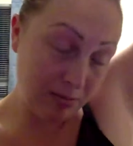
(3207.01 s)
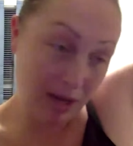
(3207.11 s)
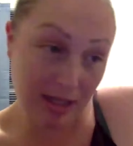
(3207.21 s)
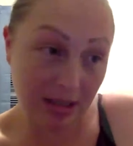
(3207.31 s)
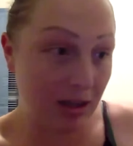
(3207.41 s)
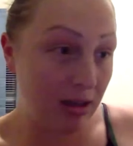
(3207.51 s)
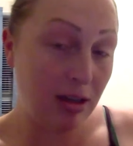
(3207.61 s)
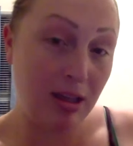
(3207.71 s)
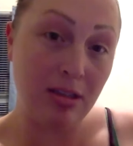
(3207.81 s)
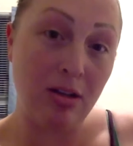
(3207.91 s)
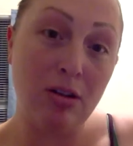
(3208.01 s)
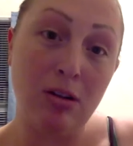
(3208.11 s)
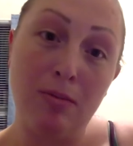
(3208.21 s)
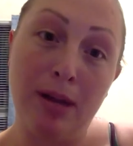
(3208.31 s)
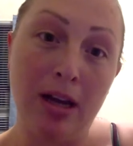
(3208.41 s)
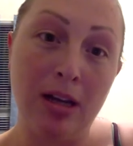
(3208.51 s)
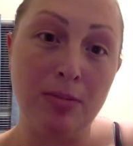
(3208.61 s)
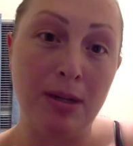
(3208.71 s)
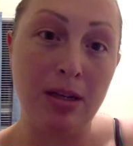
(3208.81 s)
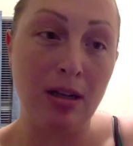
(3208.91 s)
My son, his uncle, my
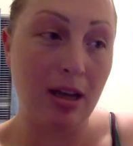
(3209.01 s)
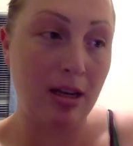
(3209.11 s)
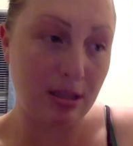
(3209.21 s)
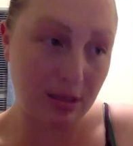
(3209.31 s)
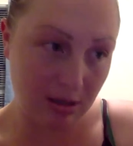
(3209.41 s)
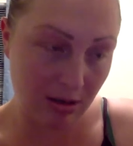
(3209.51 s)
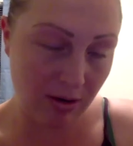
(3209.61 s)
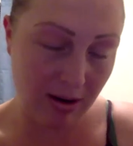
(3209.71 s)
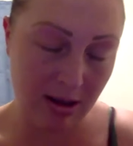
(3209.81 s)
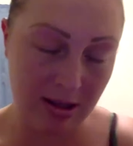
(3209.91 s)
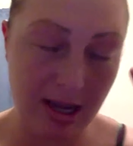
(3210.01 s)
husband, and his his